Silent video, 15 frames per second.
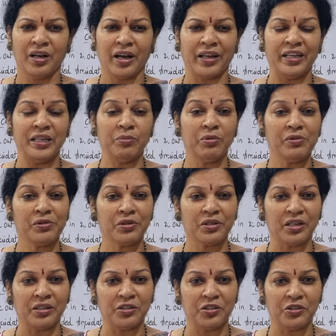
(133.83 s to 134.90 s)
unable to
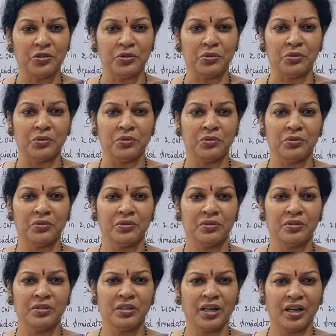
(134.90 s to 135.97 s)
continue,
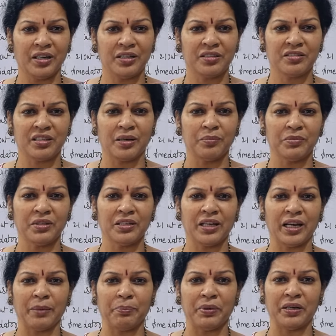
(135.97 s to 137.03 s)
and something
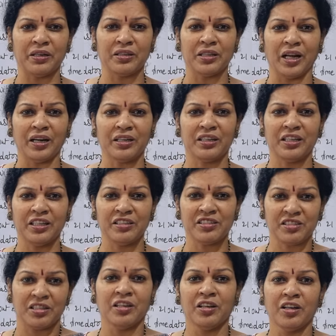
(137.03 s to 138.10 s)
happened that
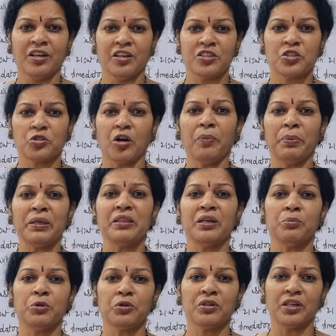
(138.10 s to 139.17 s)
is stopping
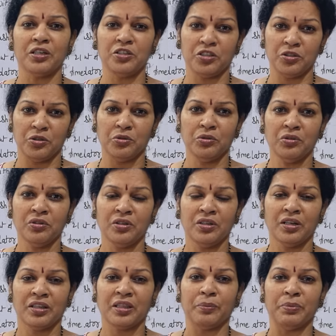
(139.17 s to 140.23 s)
them to continue
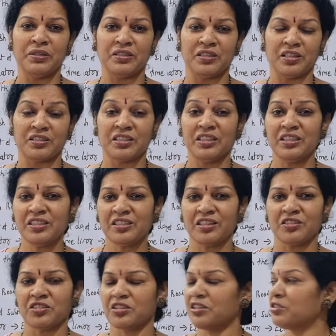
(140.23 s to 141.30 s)
the business. In
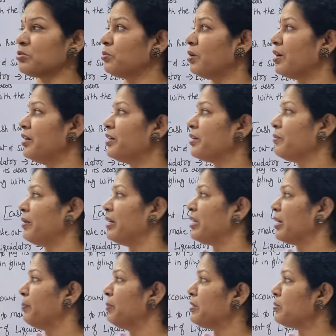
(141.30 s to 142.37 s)
such case voluntary
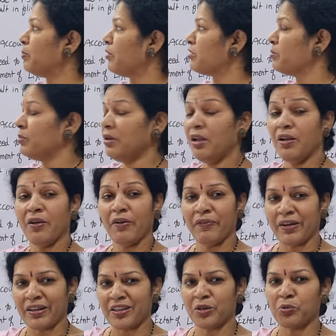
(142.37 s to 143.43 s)
winding up is possible.
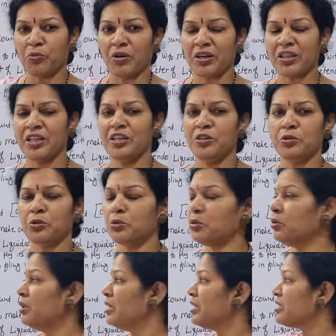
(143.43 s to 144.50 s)
For that what they need to
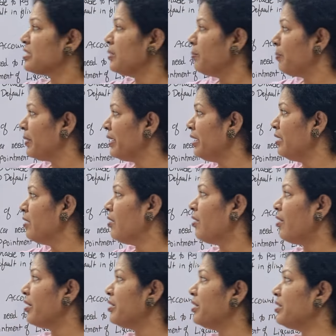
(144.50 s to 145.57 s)
do? Simply
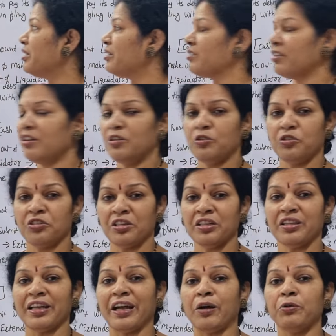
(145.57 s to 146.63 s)
ordinary
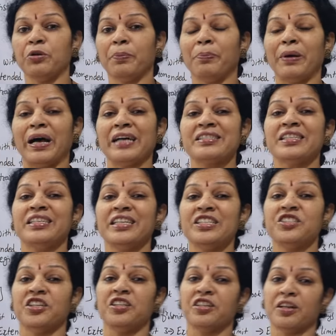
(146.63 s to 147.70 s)
resolution they have to pass in
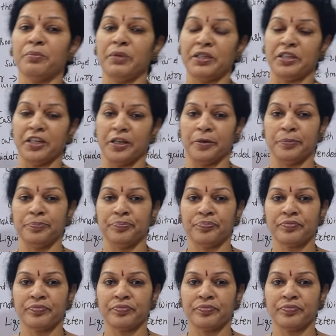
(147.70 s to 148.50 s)
a general meeting.